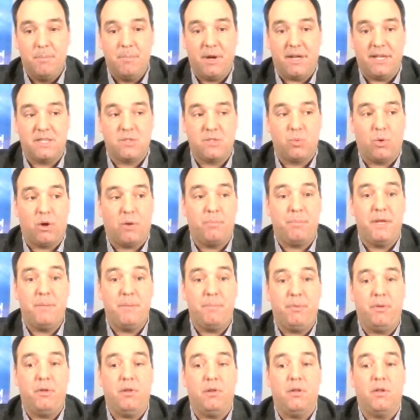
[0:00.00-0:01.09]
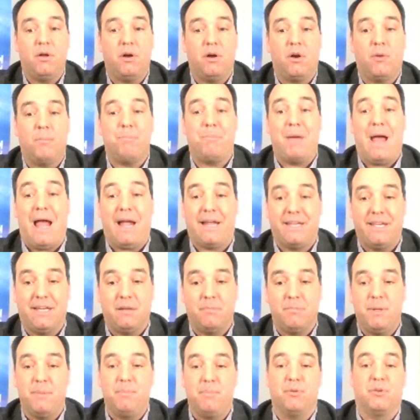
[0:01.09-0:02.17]
But it's where people are back
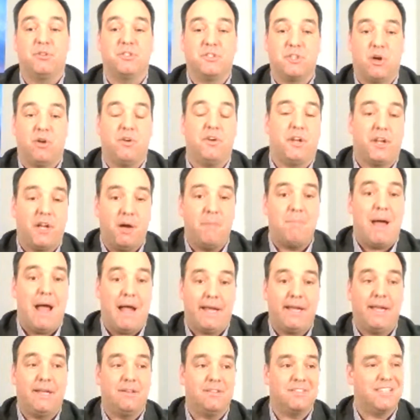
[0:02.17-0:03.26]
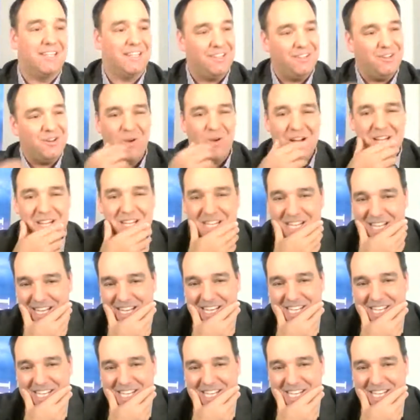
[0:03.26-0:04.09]
in. People are starting to come back in. They're saying, you know what?